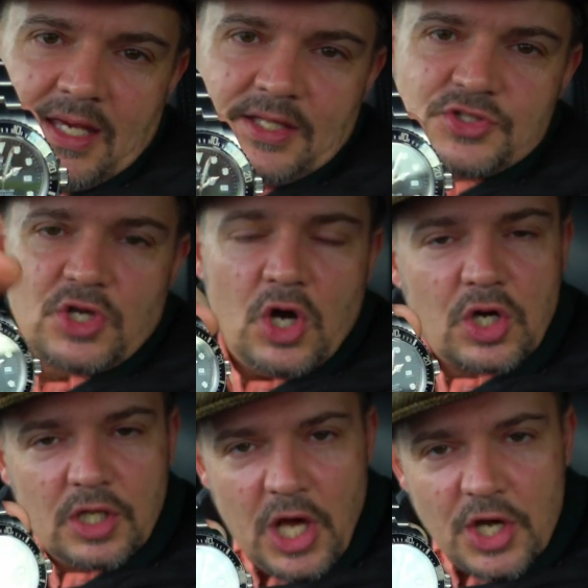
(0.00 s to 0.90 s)
It's not
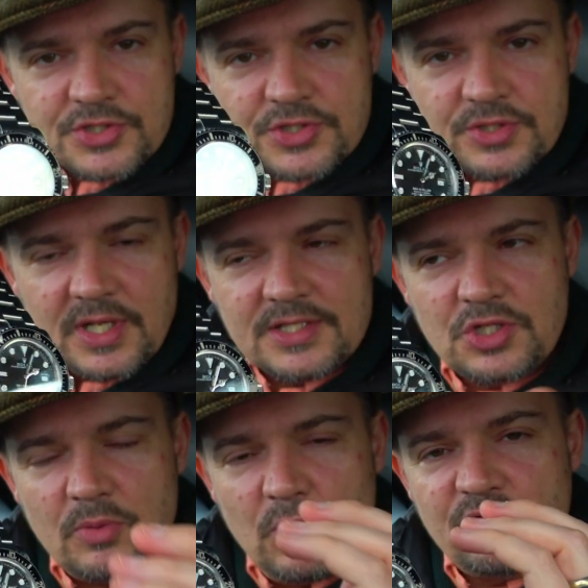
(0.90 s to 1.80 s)
gloss, it's
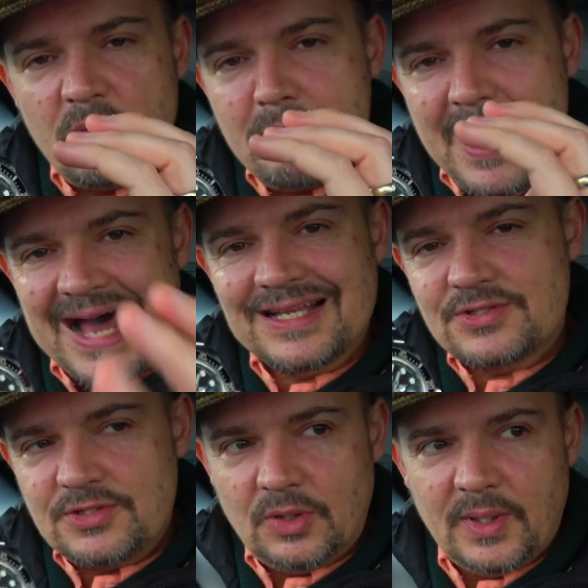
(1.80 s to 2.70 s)
got more of a matte
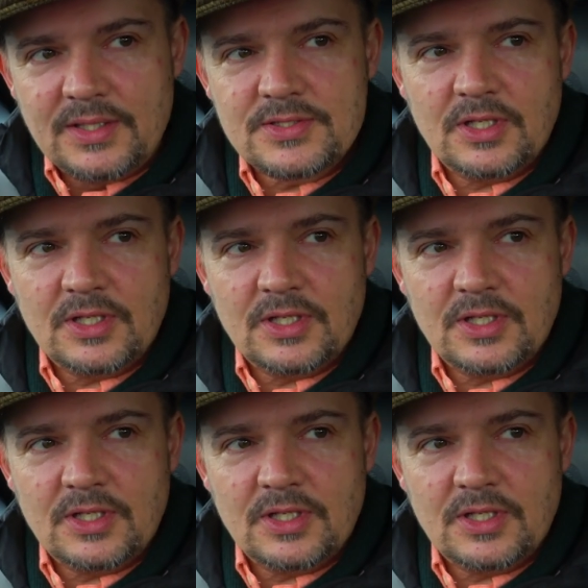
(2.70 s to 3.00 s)
to it.